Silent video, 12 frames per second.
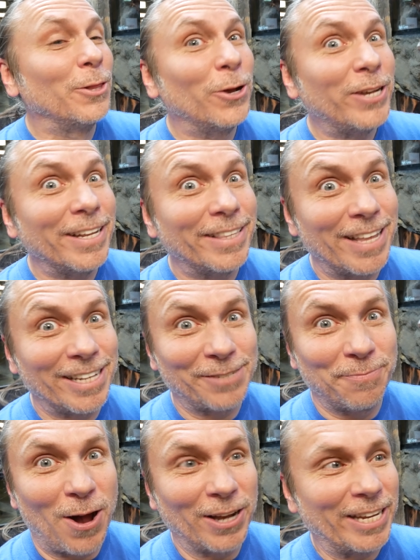Look at
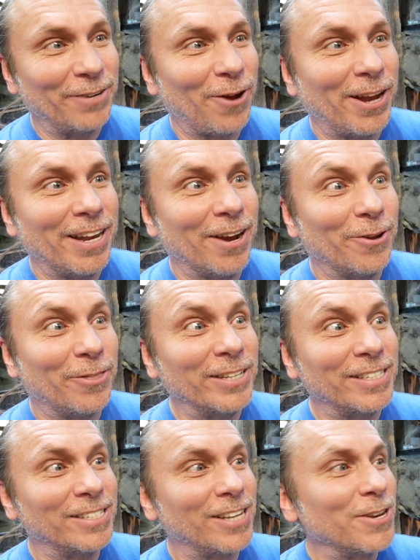this monkey right here.
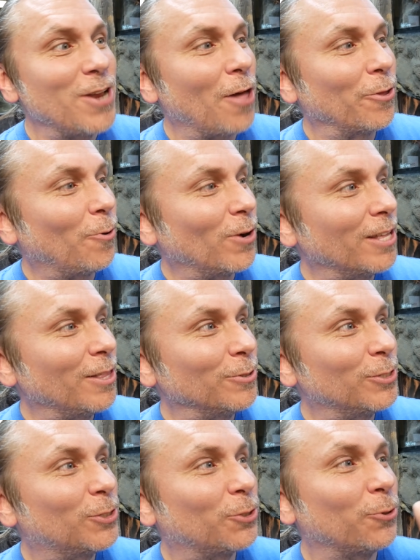This is another one of
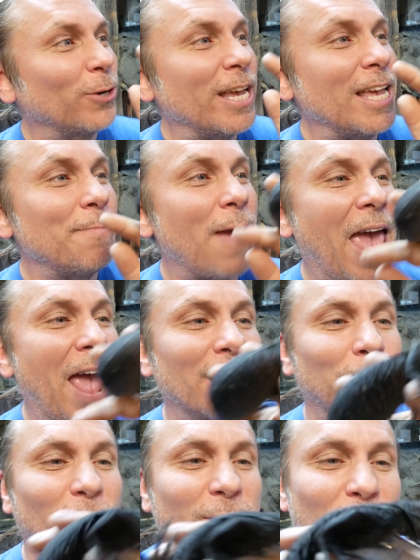those dream
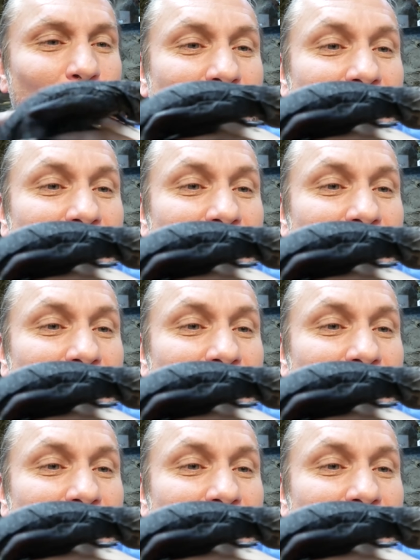animals for